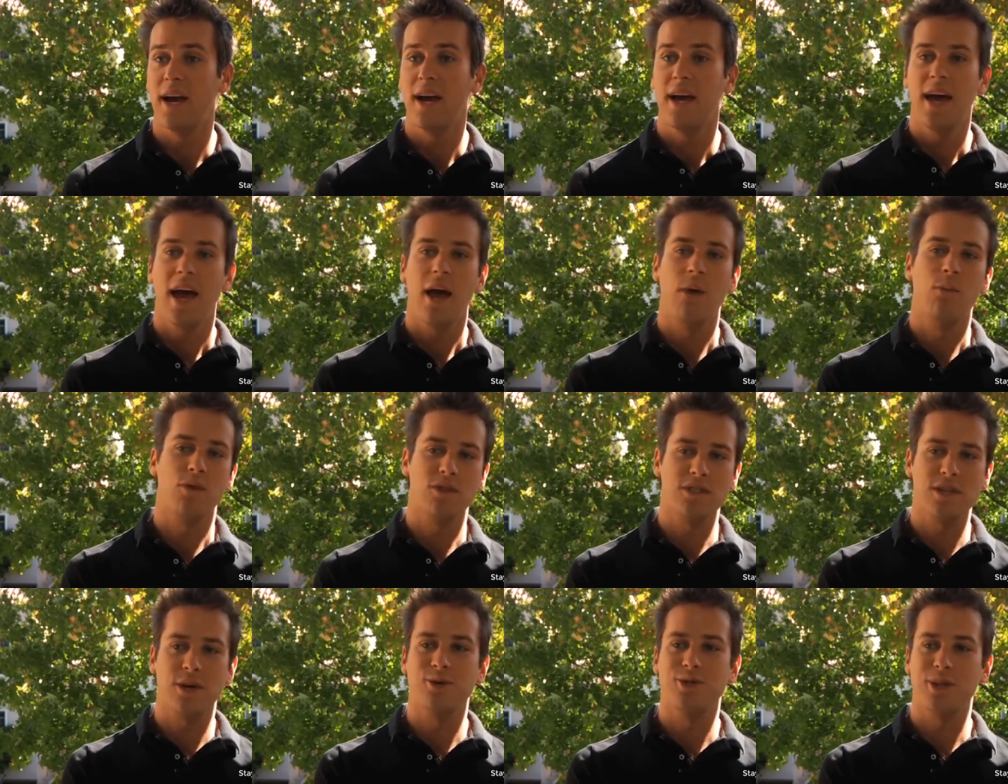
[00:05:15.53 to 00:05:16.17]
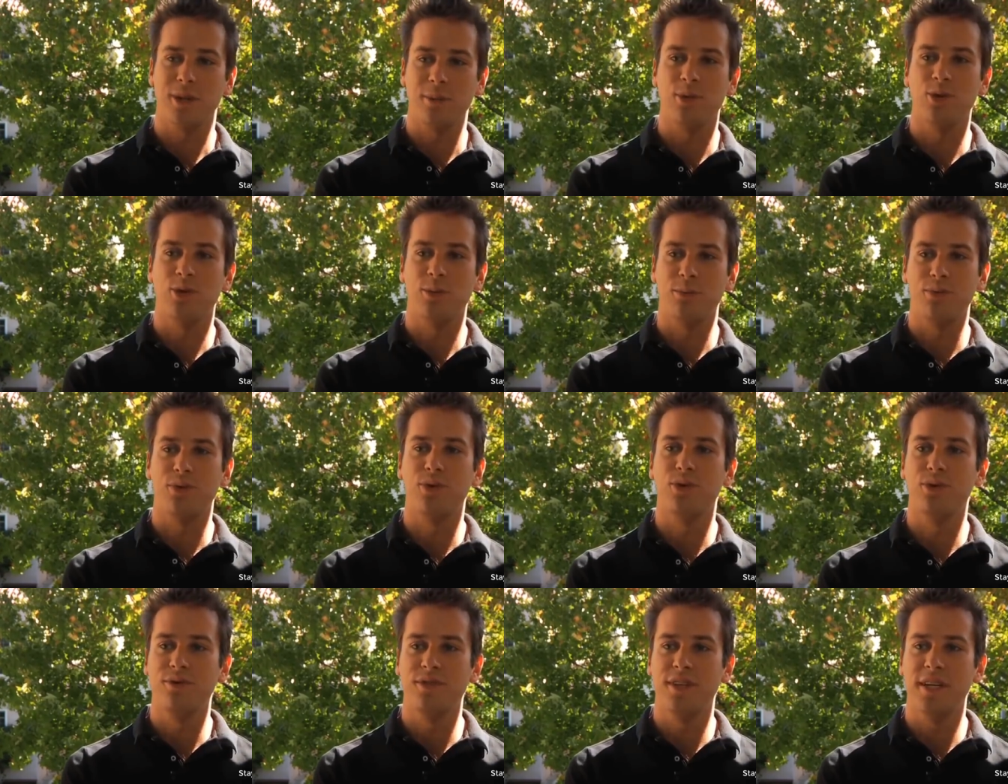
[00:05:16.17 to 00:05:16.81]
Mm. And once I was able to
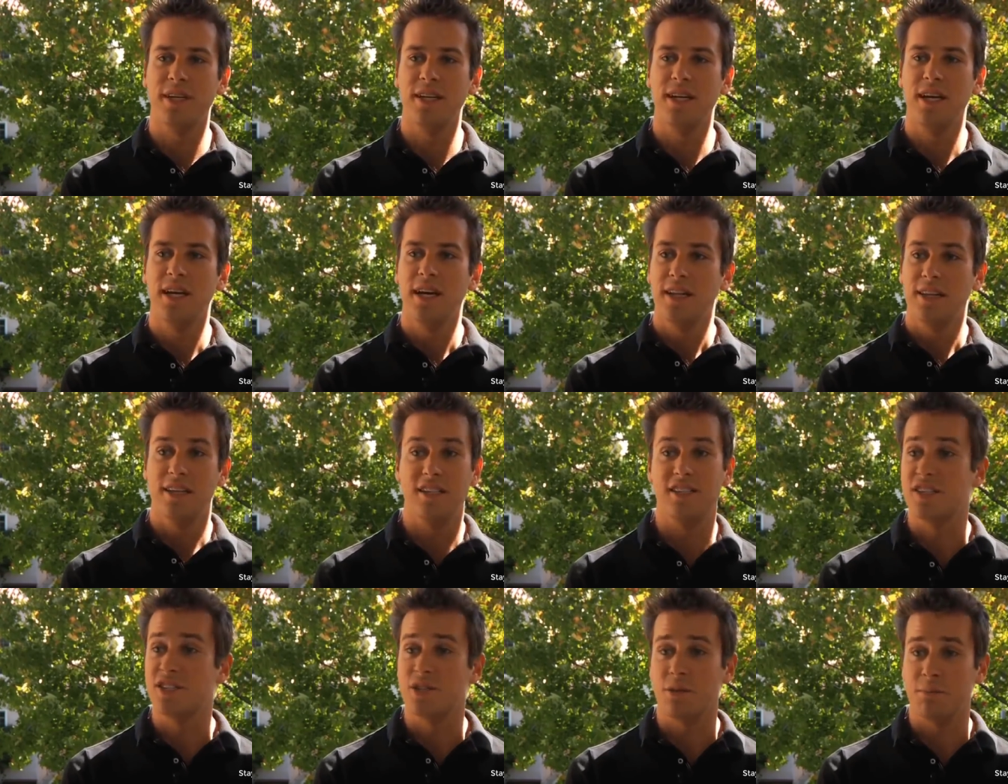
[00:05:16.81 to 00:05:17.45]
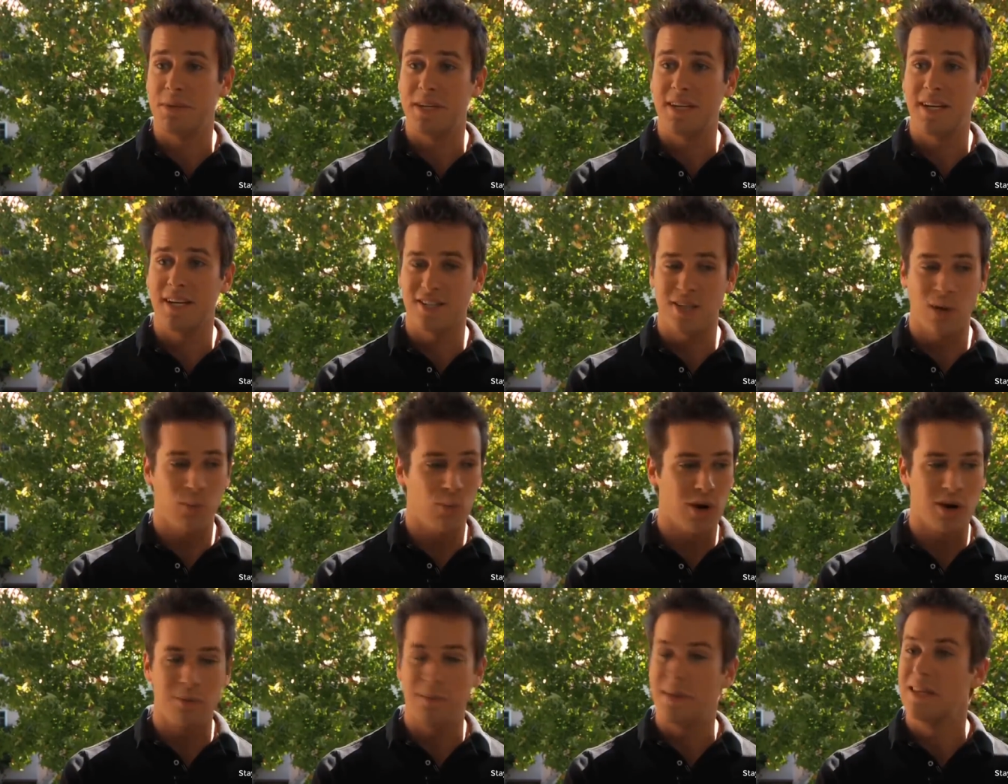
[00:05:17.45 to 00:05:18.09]
prove that this isn't
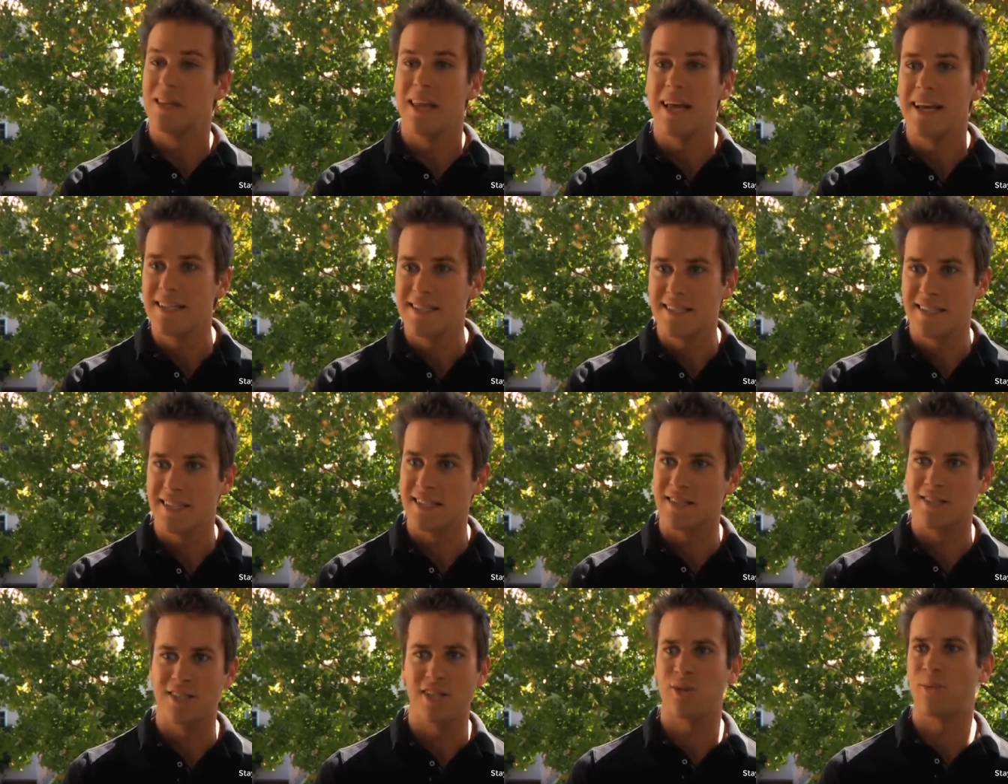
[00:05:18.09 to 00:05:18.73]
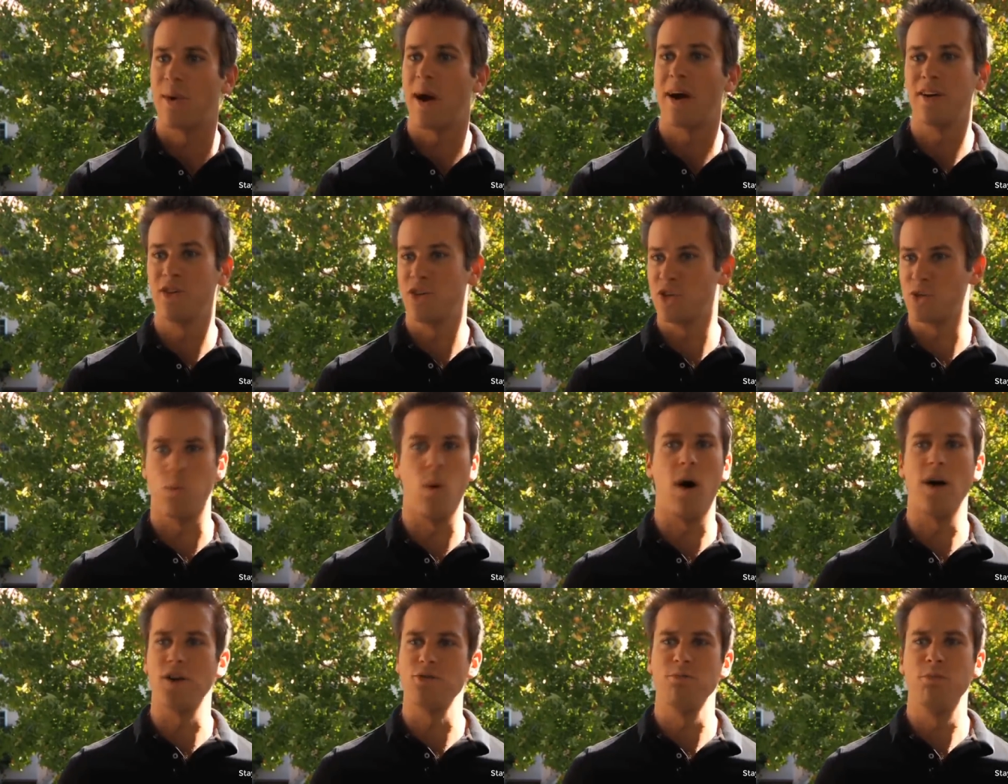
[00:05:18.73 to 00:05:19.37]
because I want to be lazy and sit around right. and
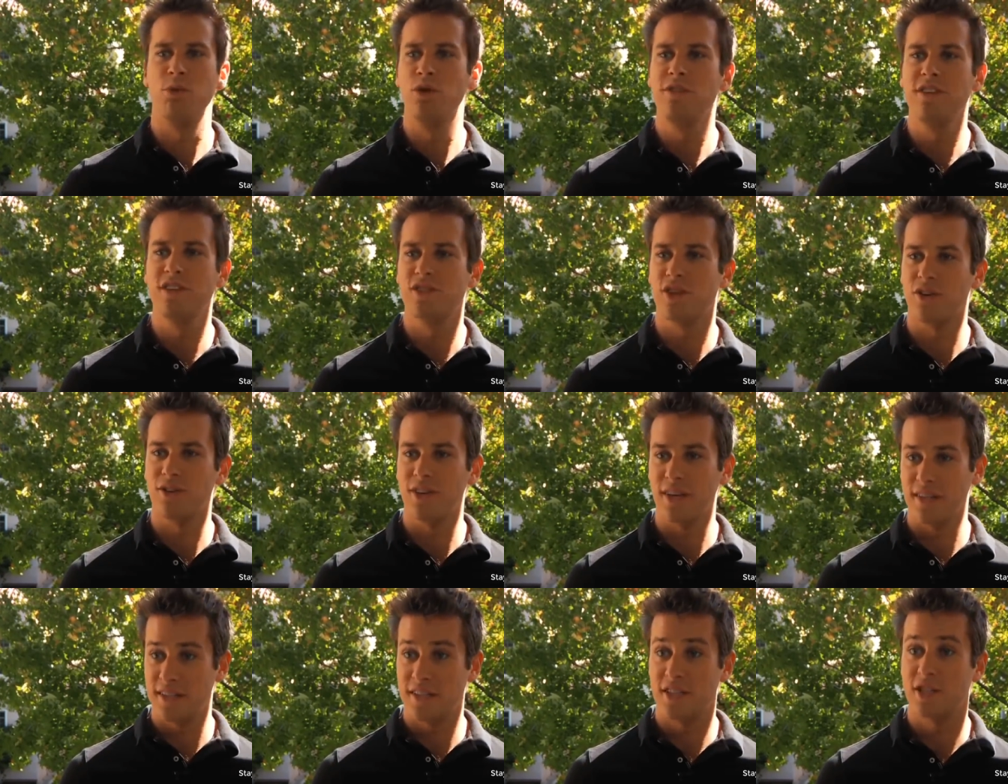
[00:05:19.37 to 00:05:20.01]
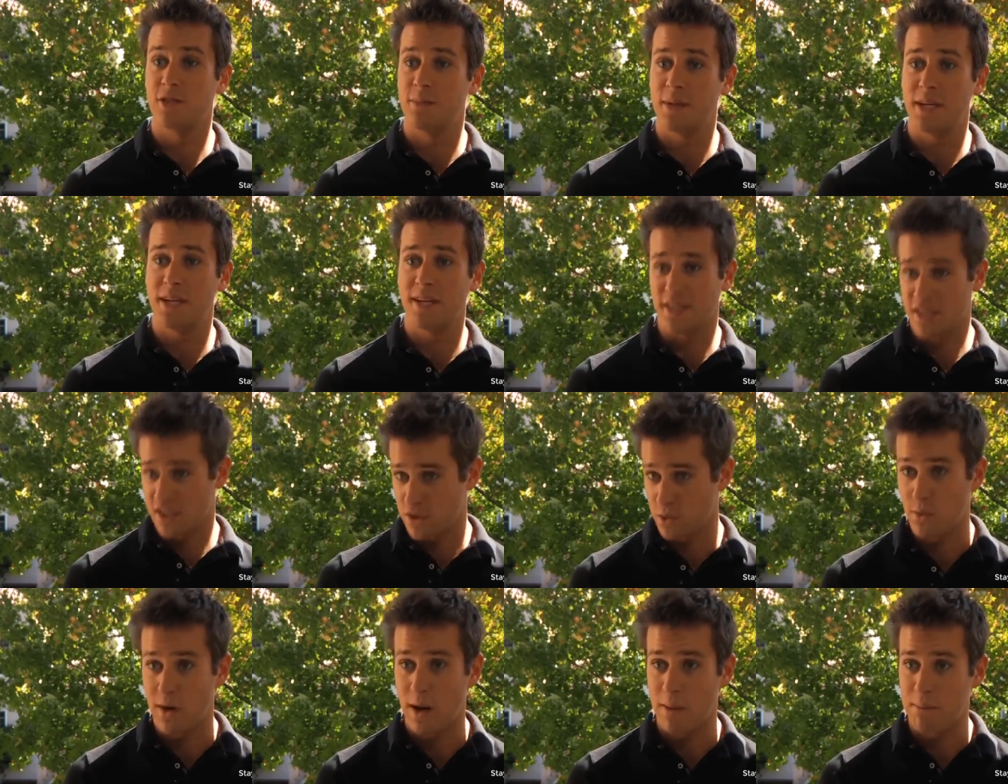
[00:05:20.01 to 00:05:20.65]
just watch movies all day. This is
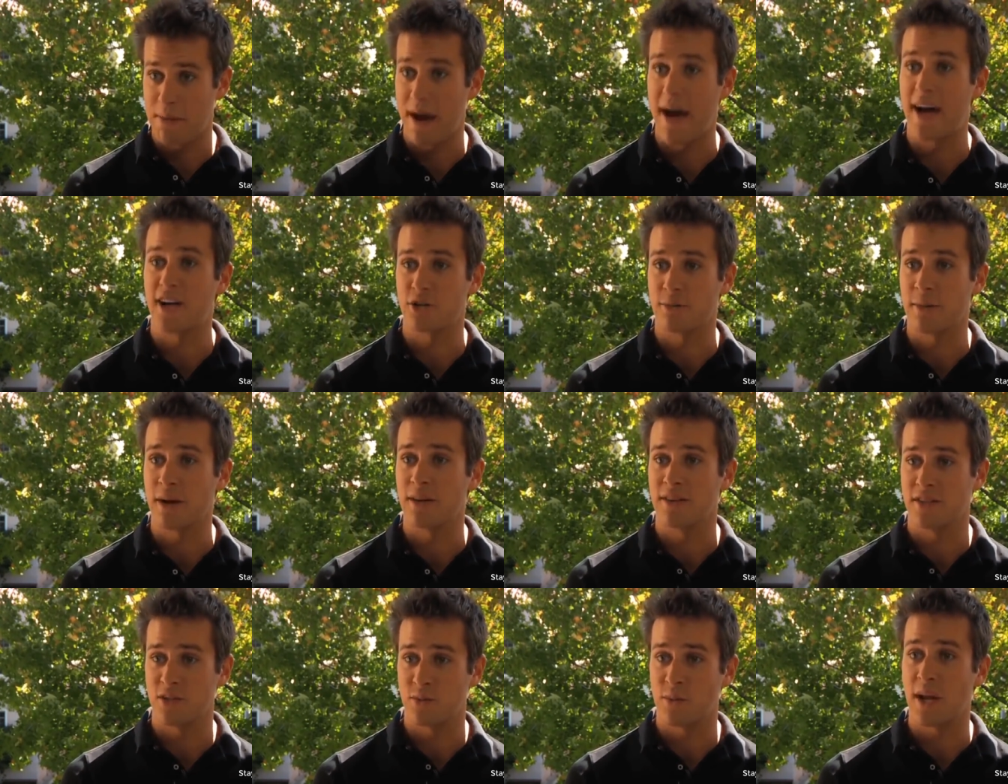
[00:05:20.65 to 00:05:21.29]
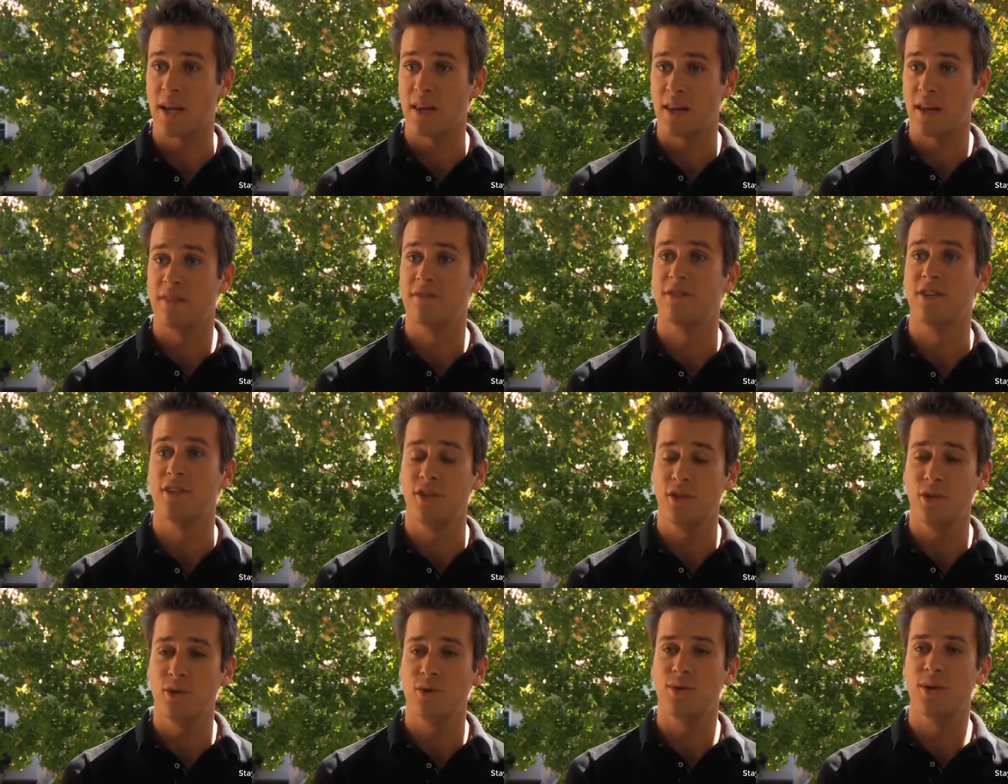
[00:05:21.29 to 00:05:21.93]
because this is what I'm passionate about. And this is what I
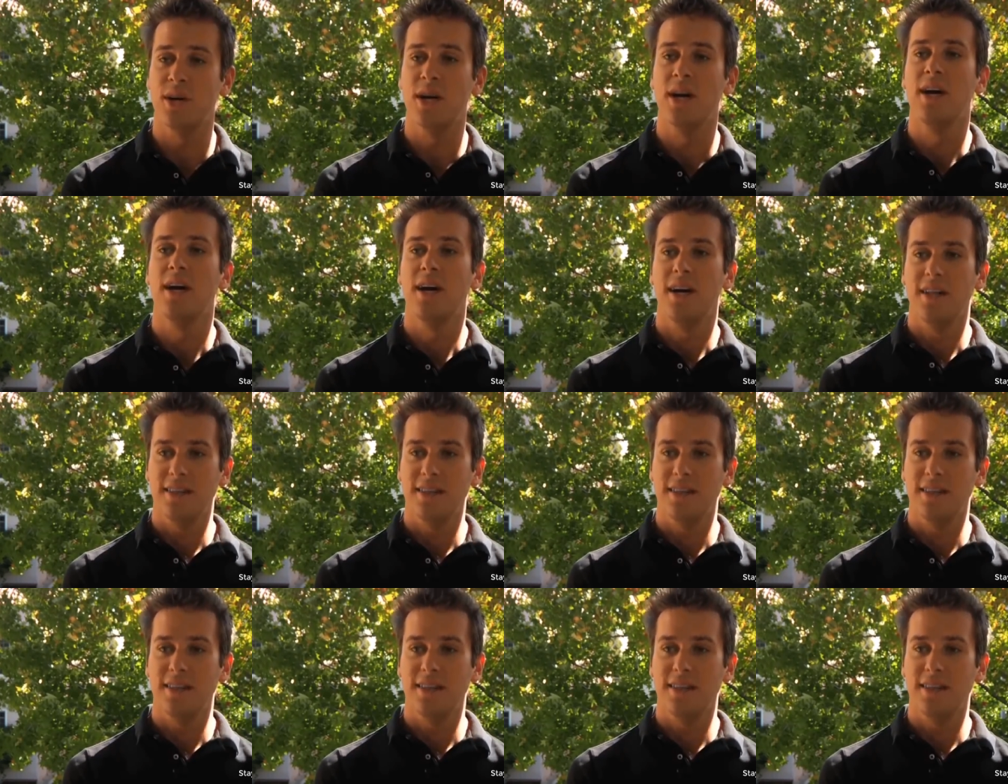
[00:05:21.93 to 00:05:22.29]
love to do.